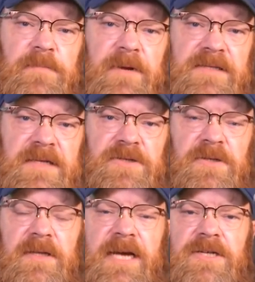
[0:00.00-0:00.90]
presidential
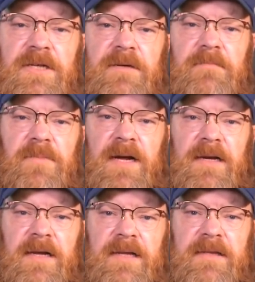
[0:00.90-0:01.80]
election,
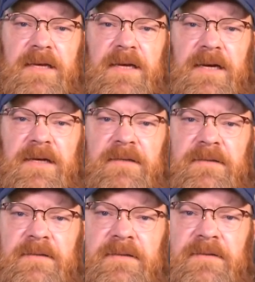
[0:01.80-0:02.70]
but at the
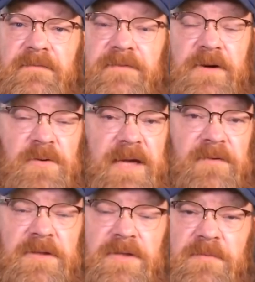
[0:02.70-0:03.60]
federal
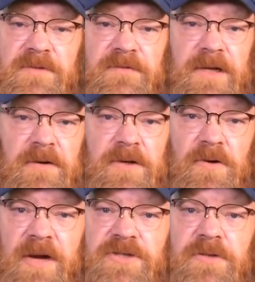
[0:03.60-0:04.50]
level in terms of, you know,
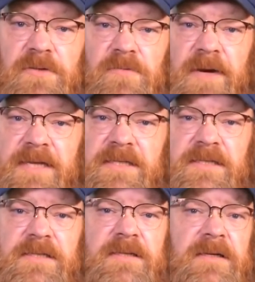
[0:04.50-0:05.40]
congressional
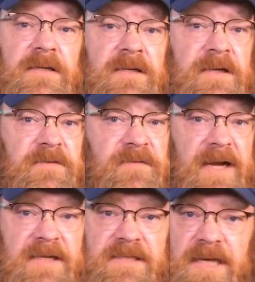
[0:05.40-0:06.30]
races. If you've
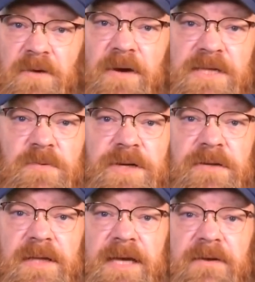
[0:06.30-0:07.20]
got a Senate race where you
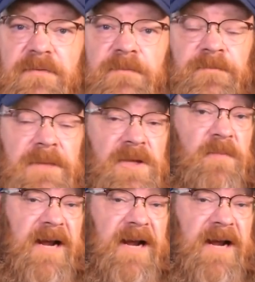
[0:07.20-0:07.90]
live, you might